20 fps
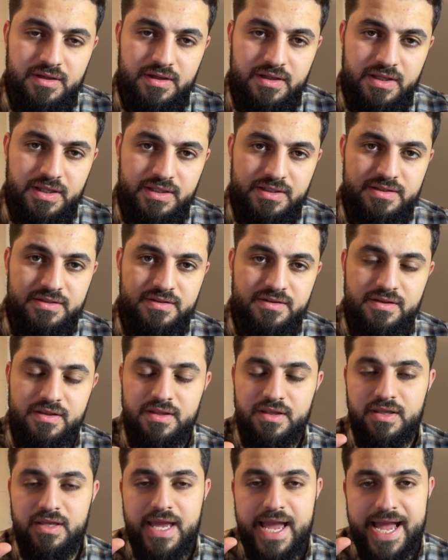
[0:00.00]
it's
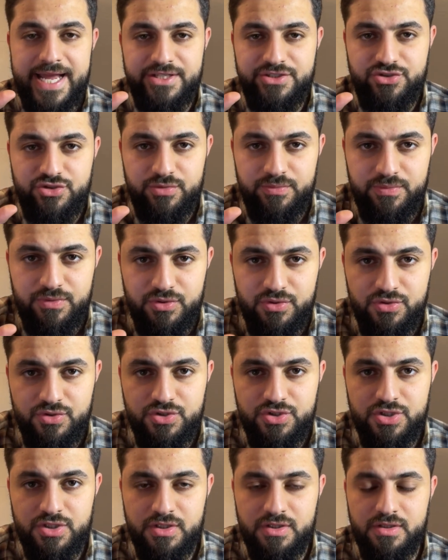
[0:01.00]
the
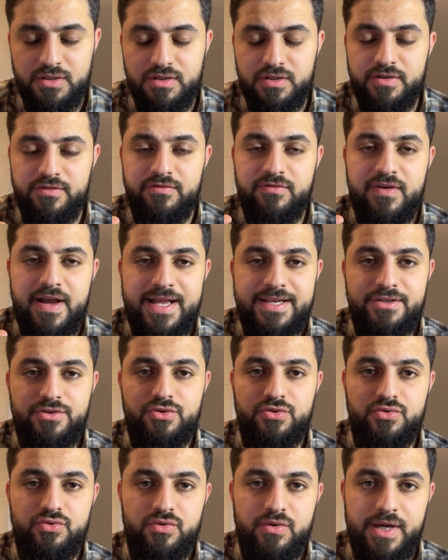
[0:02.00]
attribution, the
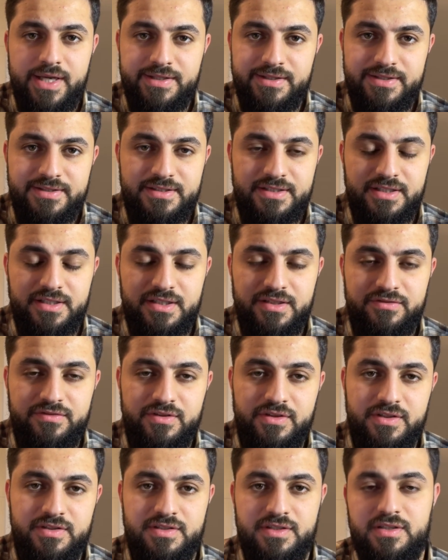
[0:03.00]
value and the
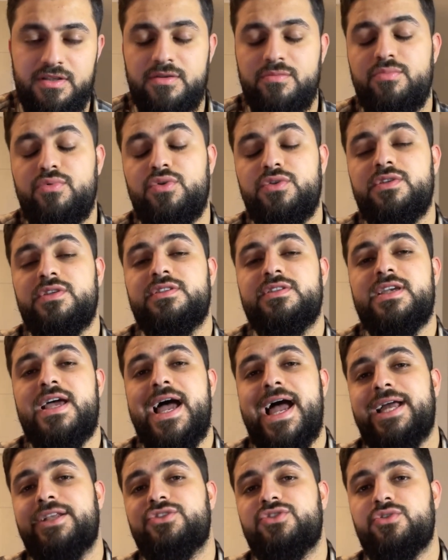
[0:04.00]
significance and the importance
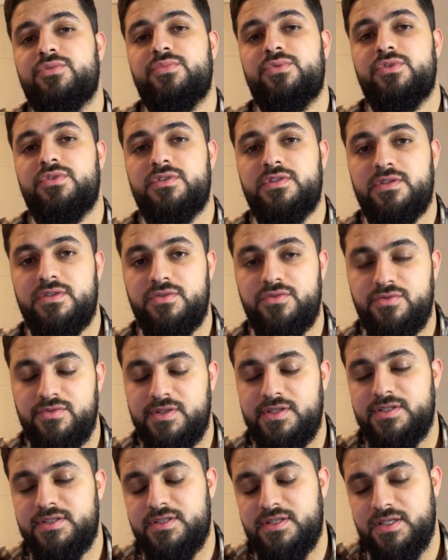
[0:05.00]
attributed to
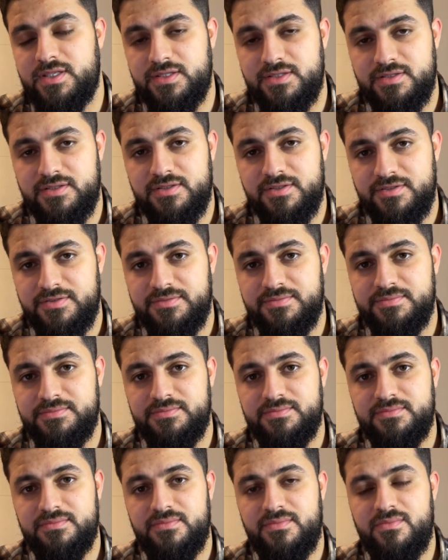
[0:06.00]
these things.
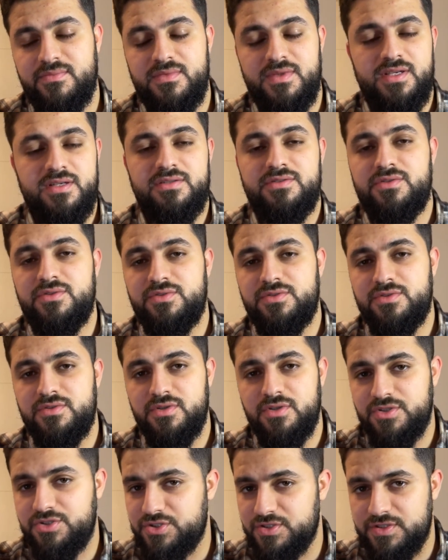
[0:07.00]
So it's
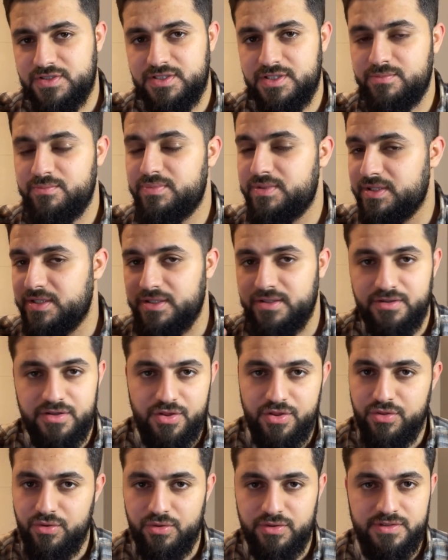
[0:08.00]
not just simply the
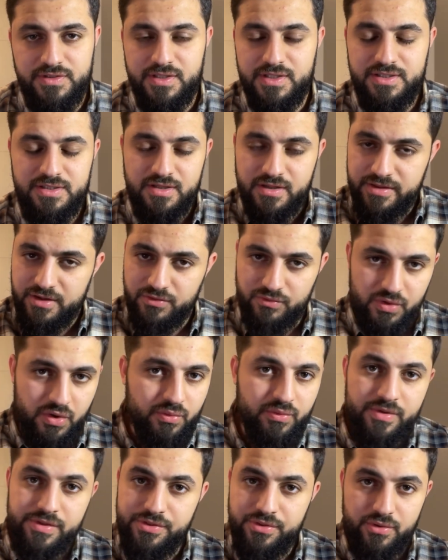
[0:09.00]
thoughts. There's nothing wrong
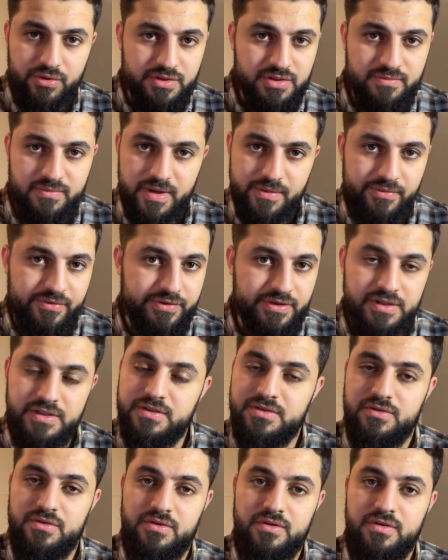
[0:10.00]
with thoughts,
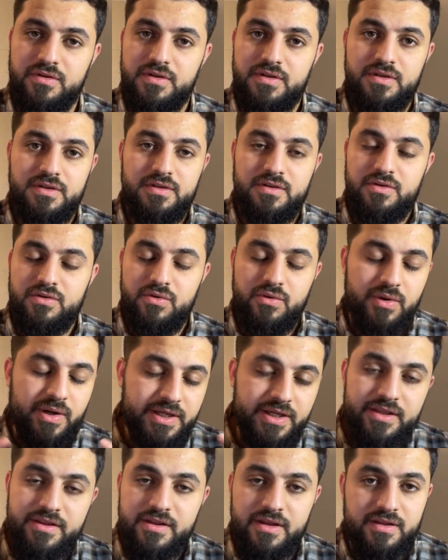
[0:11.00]
memories, or
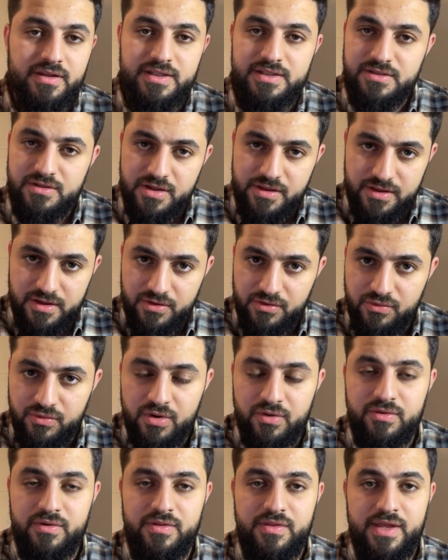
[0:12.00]
anything. There's nothing
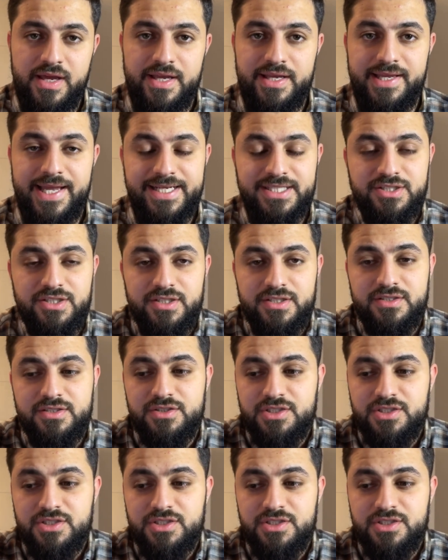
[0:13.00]
wrong with that. Actually,